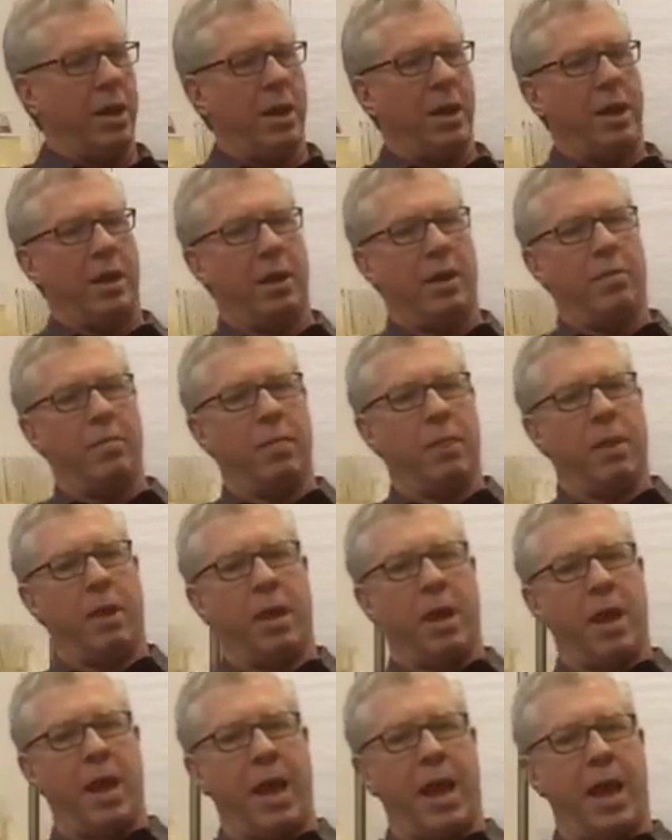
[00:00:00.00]
Um,
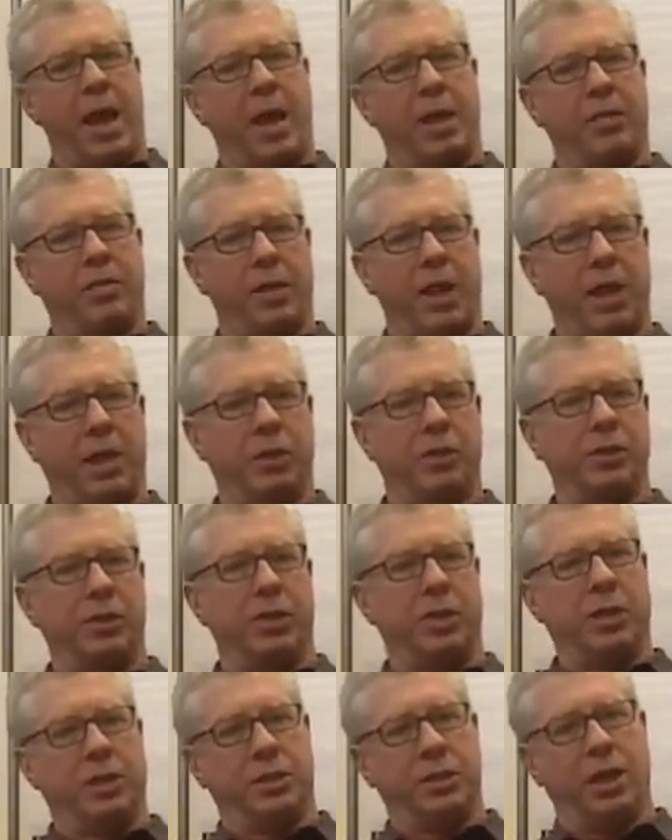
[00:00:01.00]
and they
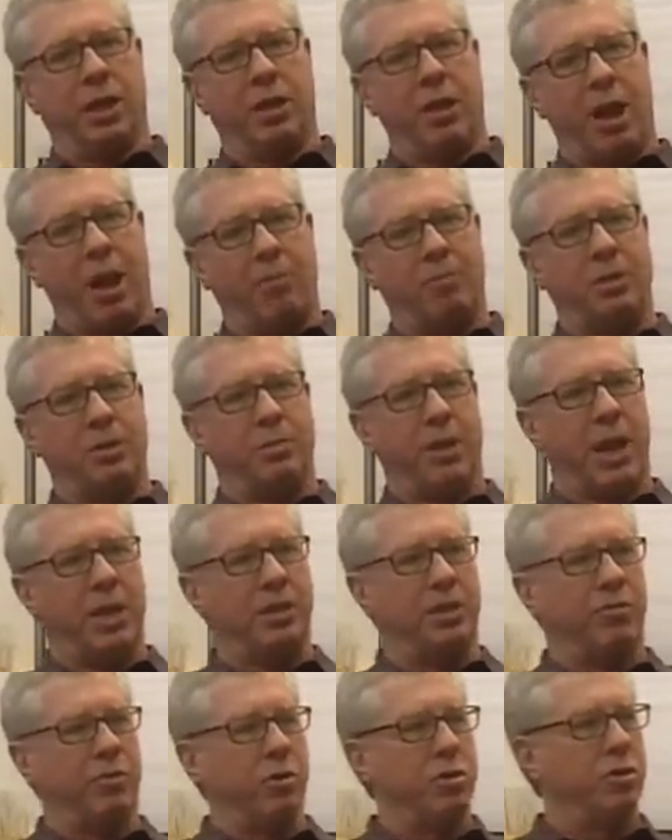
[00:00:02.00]
used an Intel
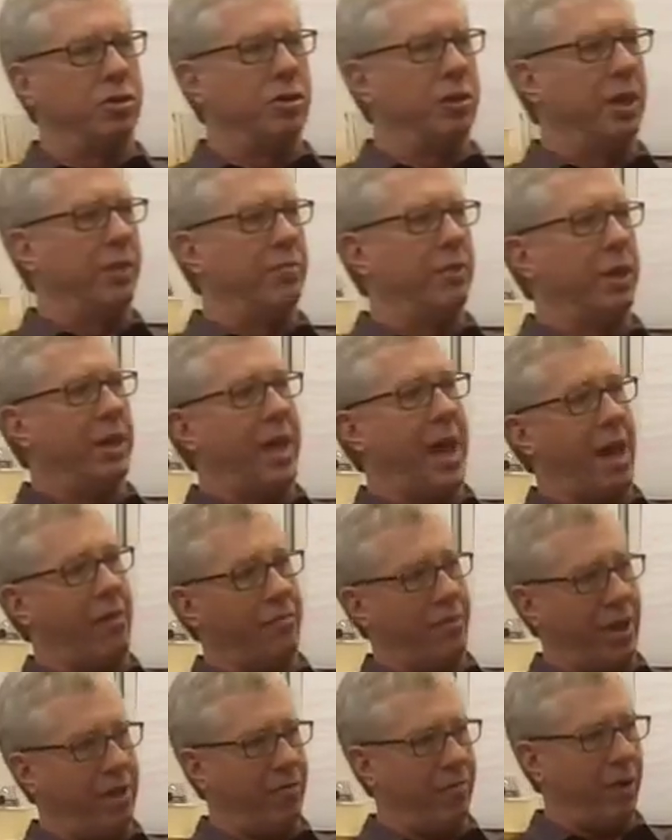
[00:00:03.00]
optimized version of the
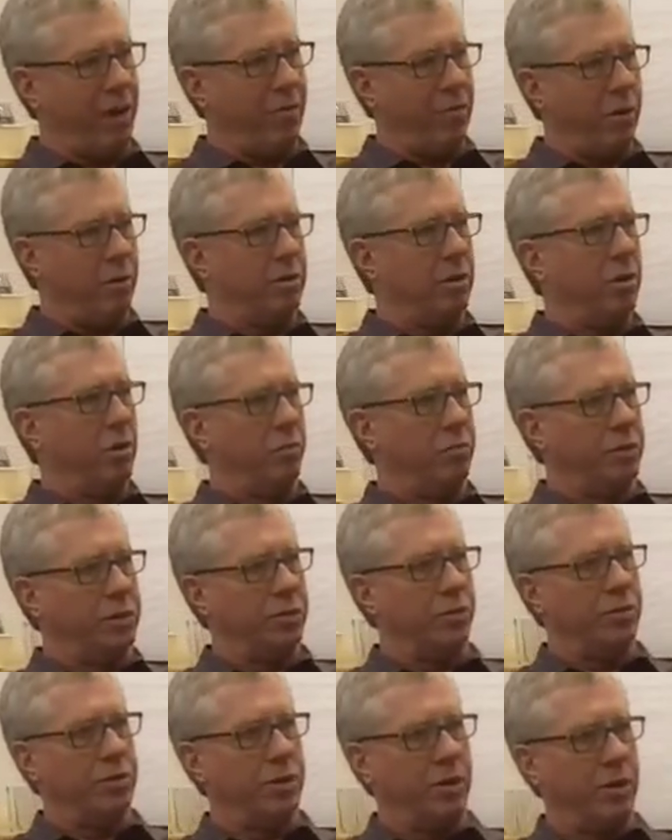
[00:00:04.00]
Caffe framework, an open
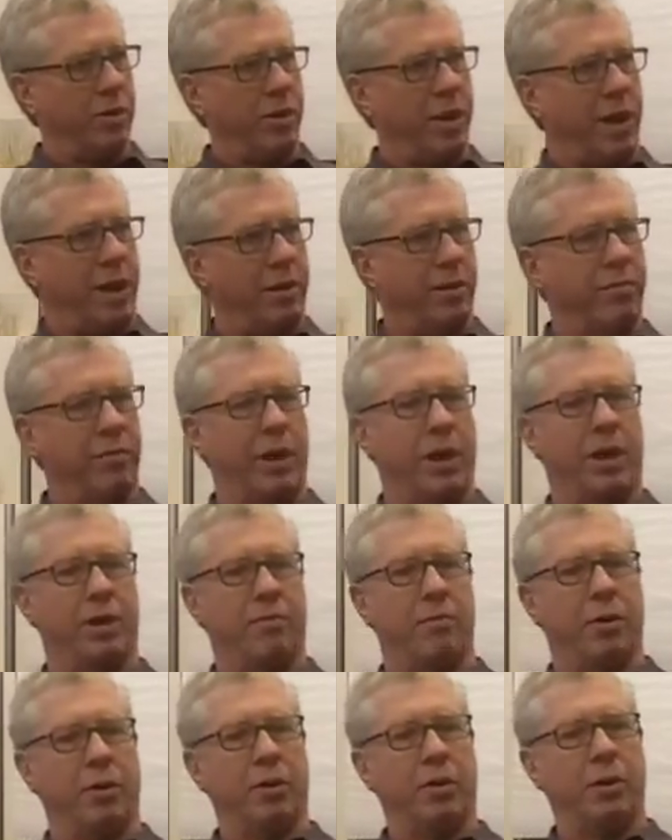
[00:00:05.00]
source code out of out
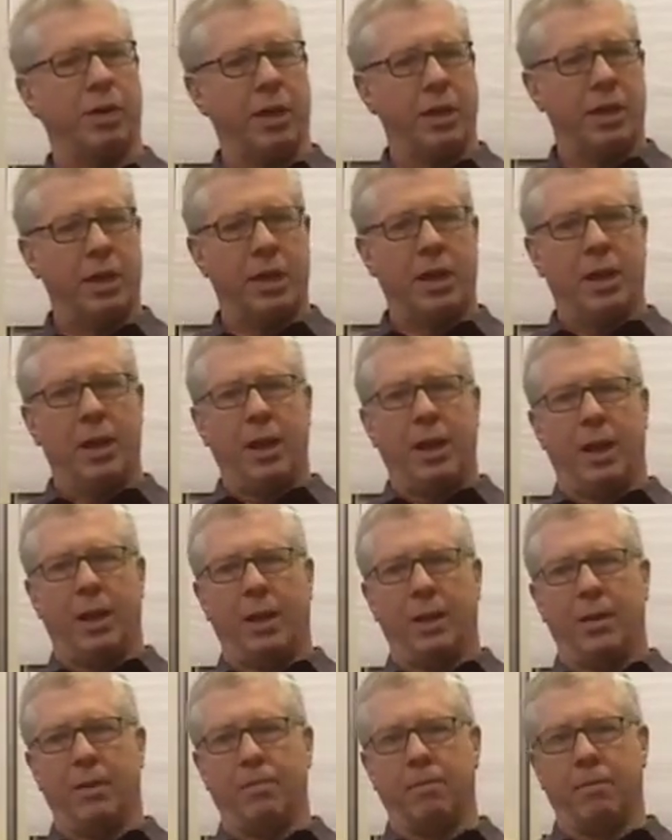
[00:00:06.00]
of Berkeley.
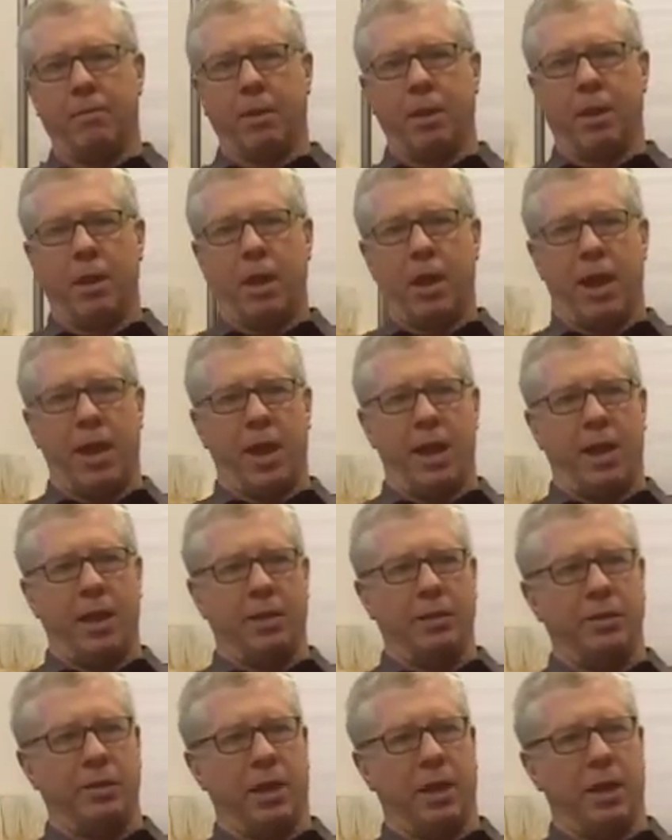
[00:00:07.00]
Um,
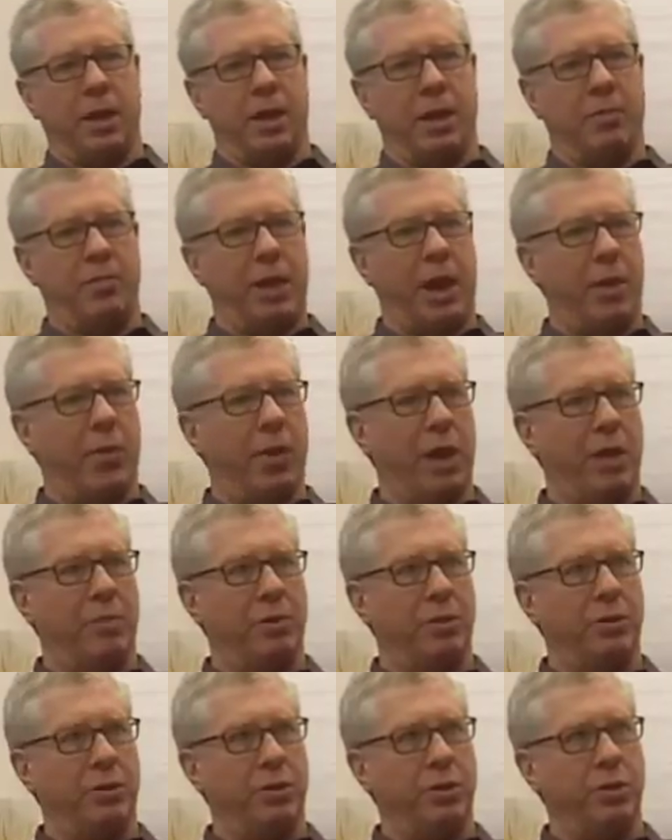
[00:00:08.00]
and uh, they were
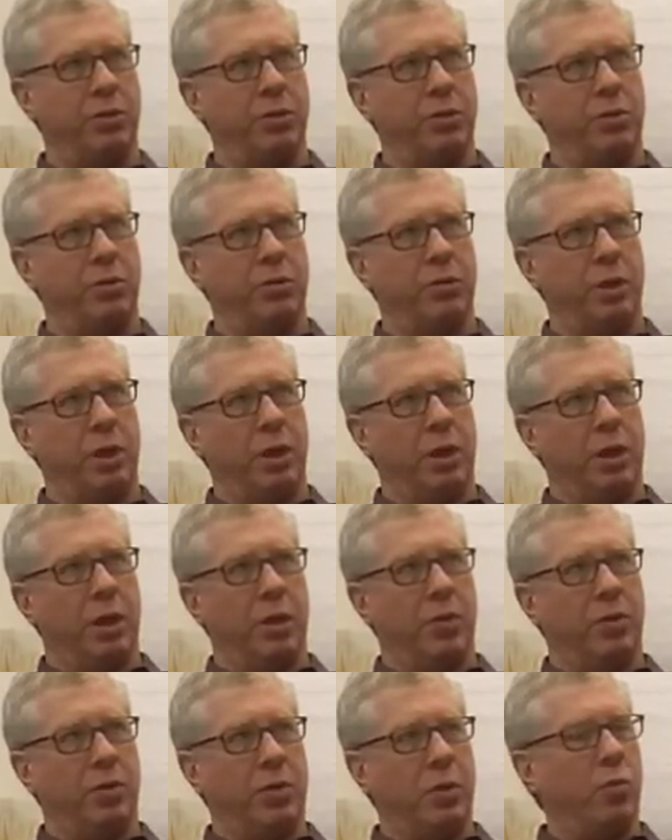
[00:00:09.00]
able to,
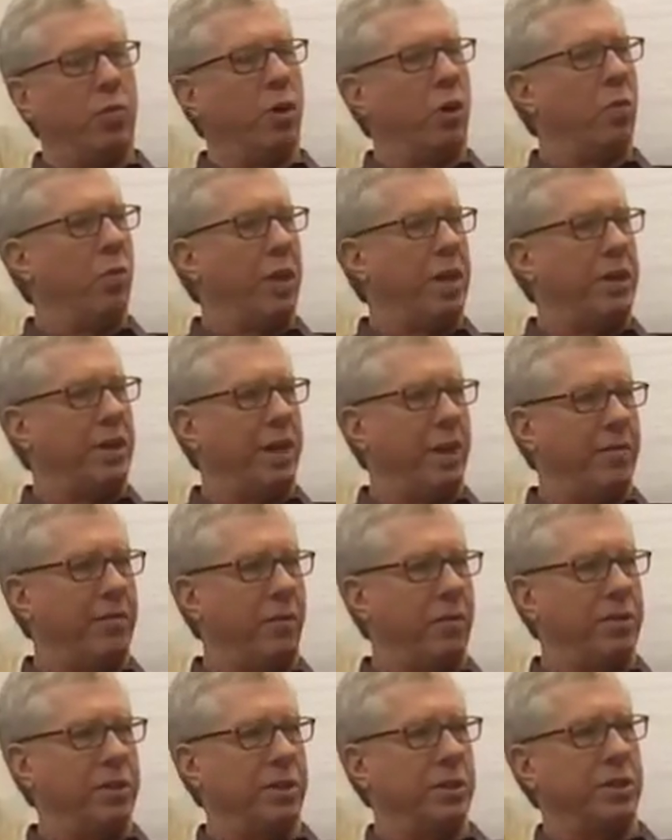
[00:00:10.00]
with the work we did
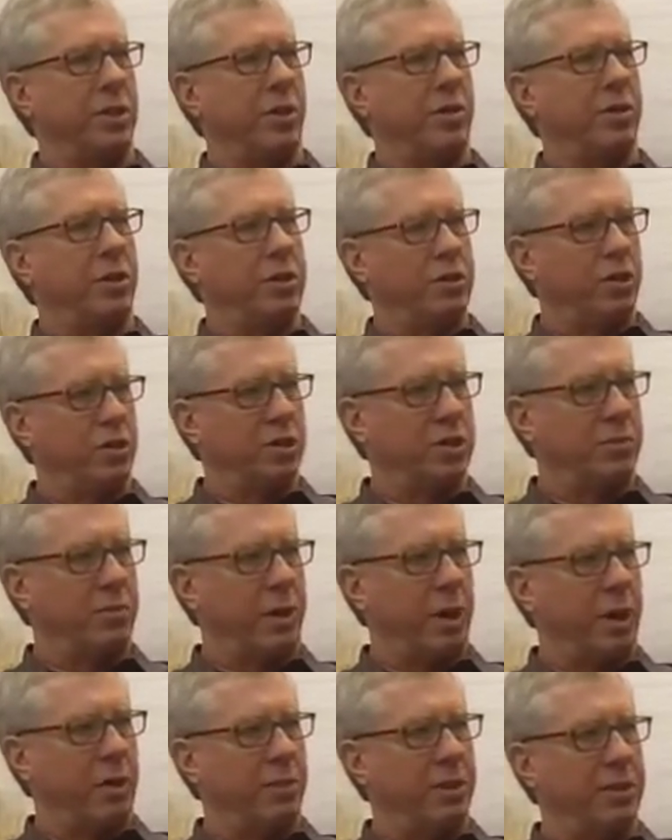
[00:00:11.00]
versus their initial
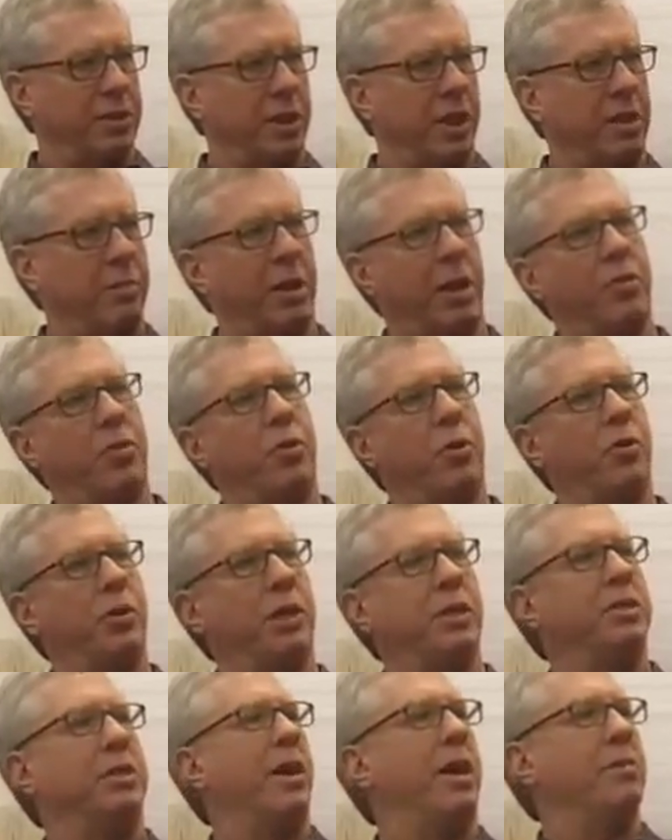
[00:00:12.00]
experiments, get about
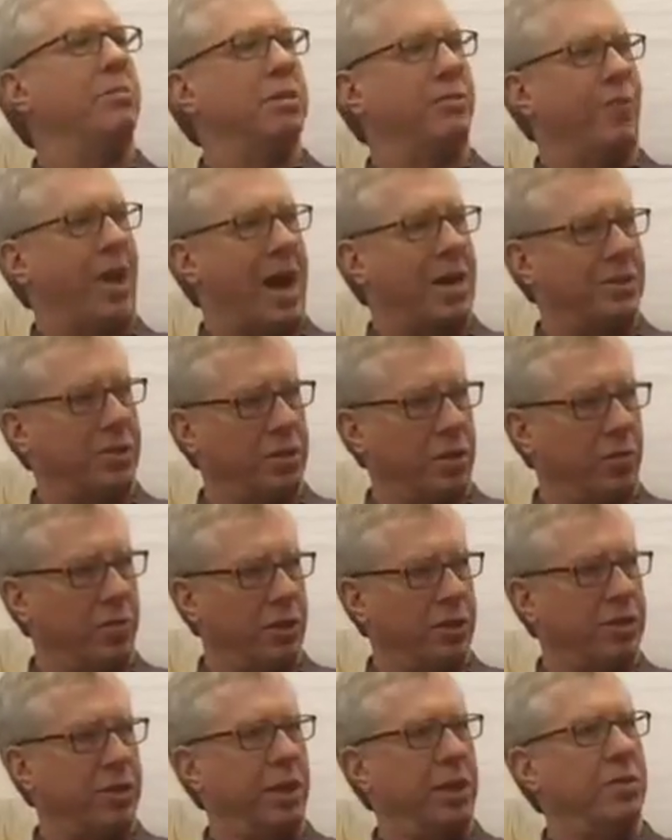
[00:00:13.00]
30 times faster
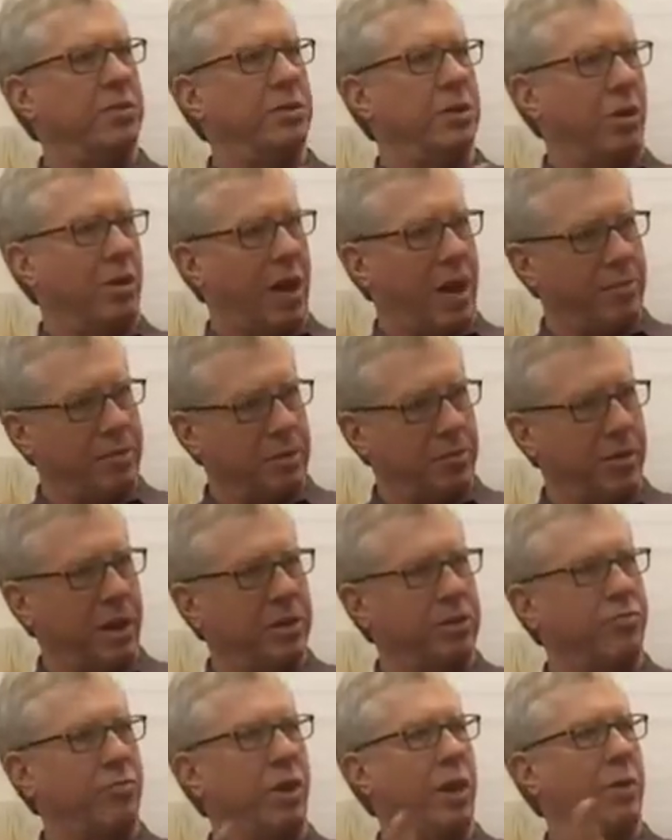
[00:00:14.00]
once they used our
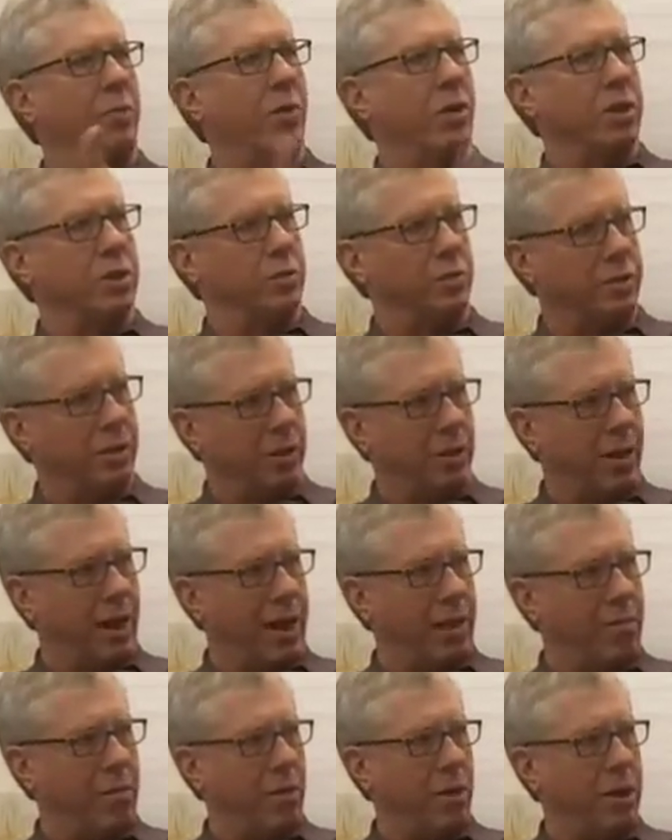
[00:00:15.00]
optimized frameworks with the
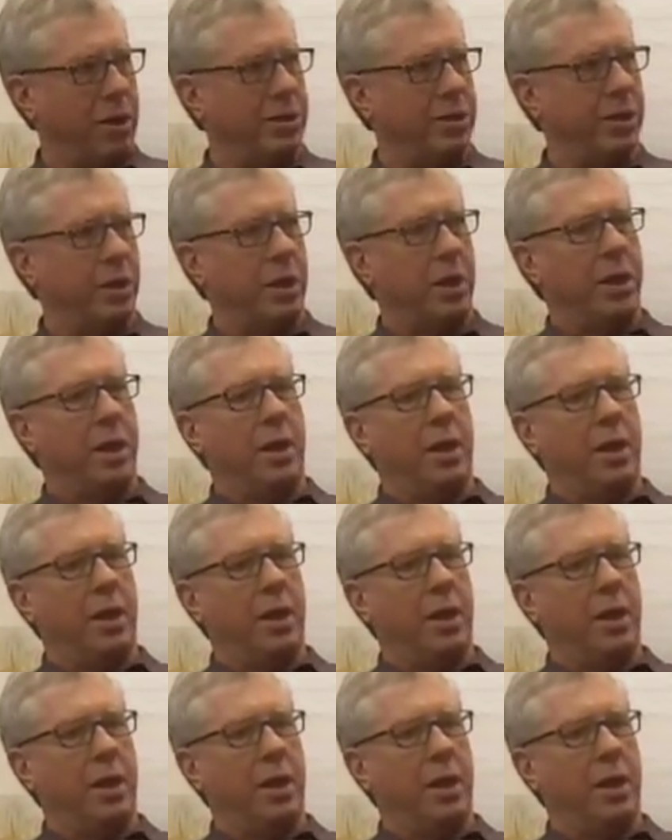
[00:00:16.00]
libraries.